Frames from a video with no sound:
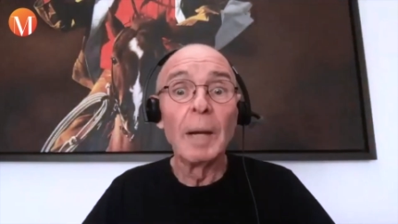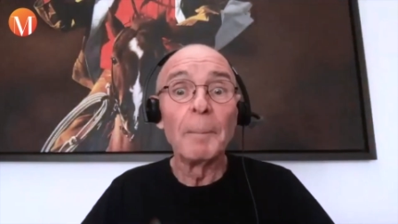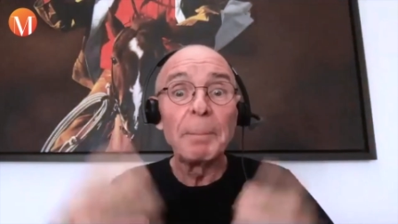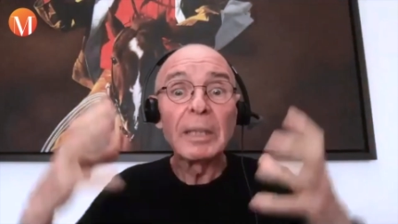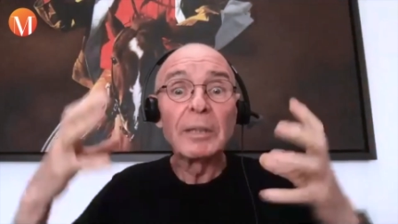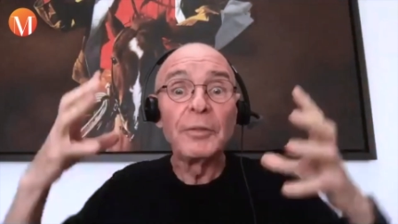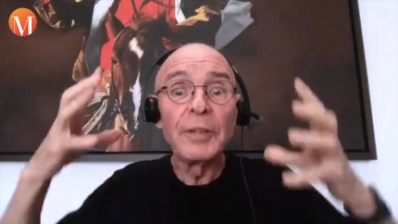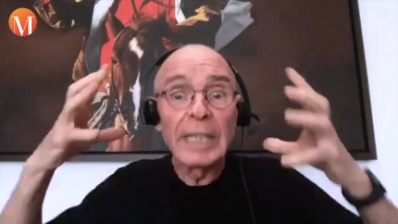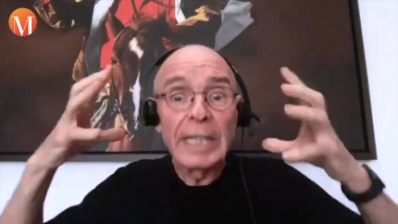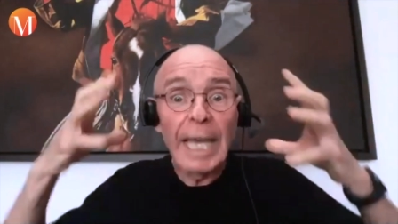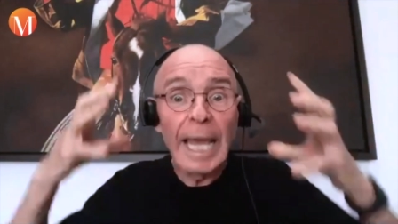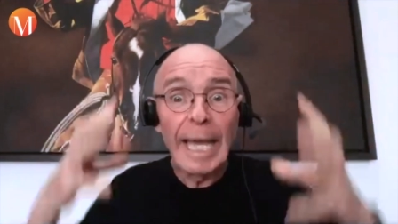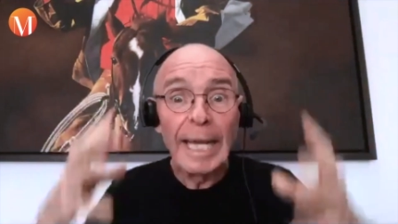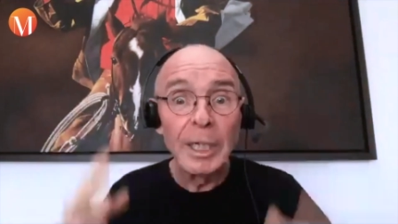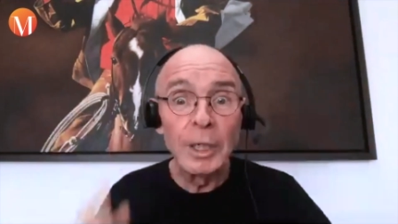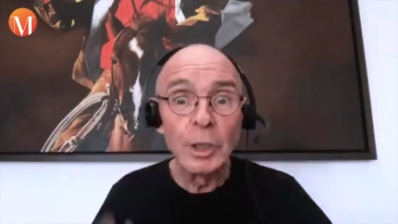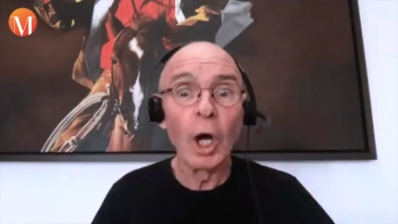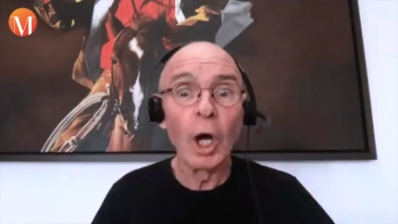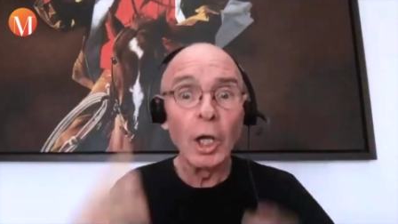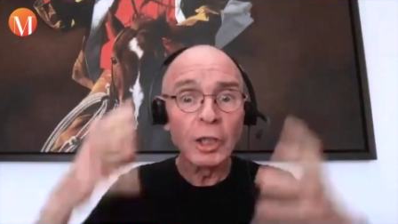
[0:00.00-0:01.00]
but we
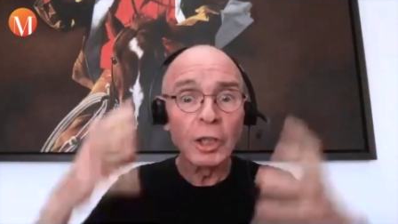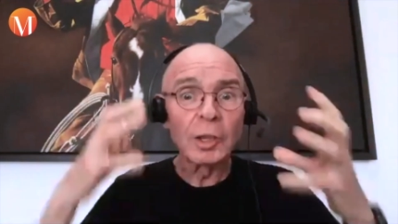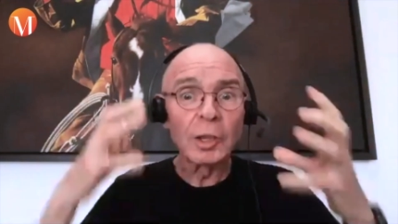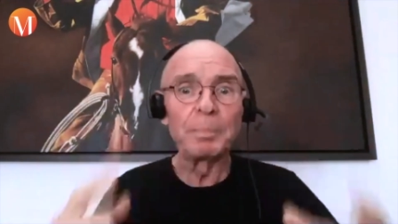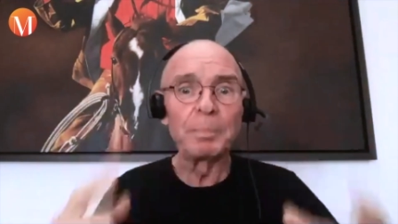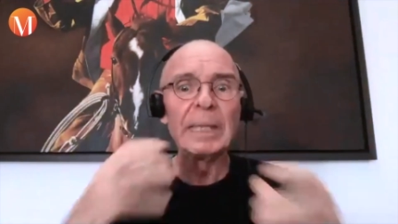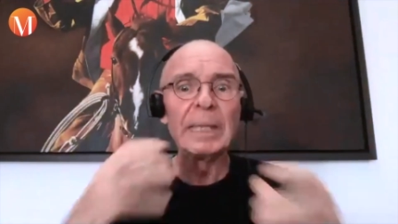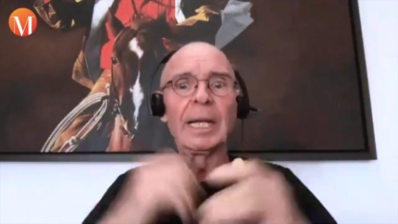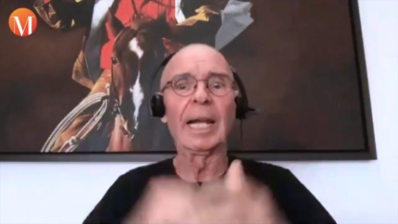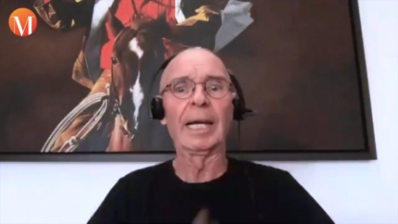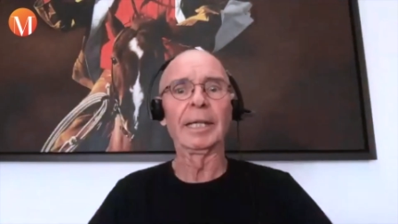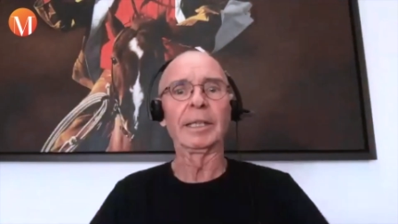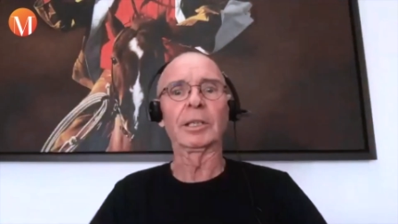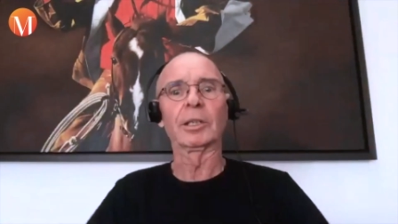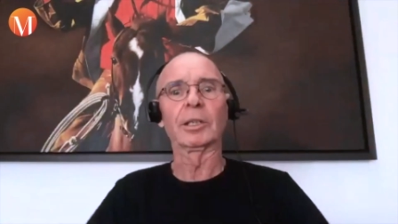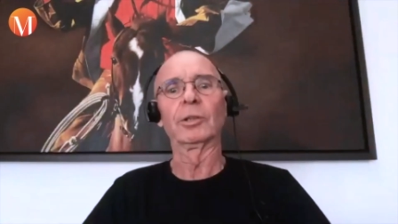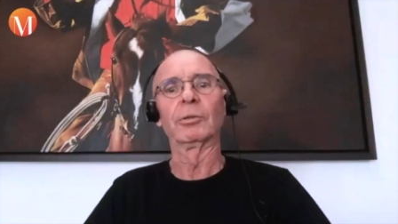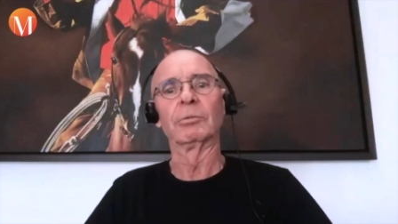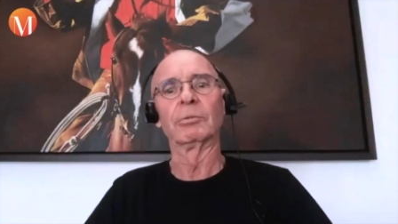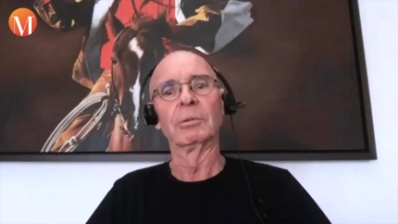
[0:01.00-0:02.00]
cannot be
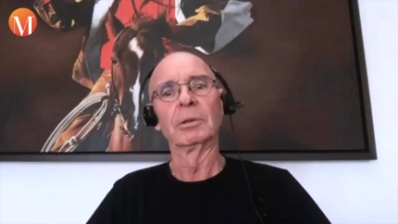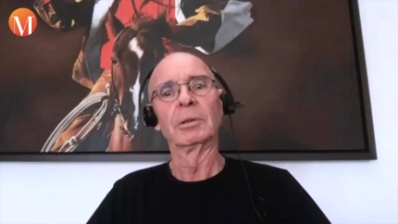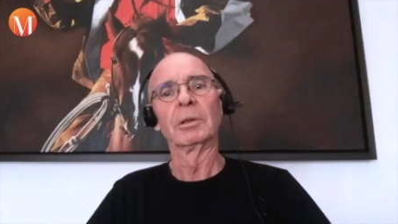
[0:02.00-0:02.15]
like you.